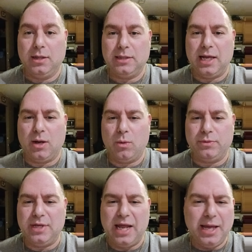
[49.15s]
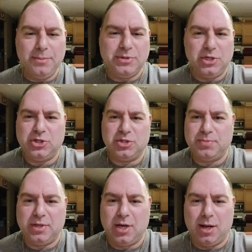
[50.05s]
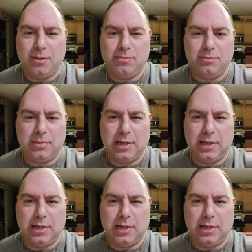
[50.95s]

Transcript: like, did AMC just become,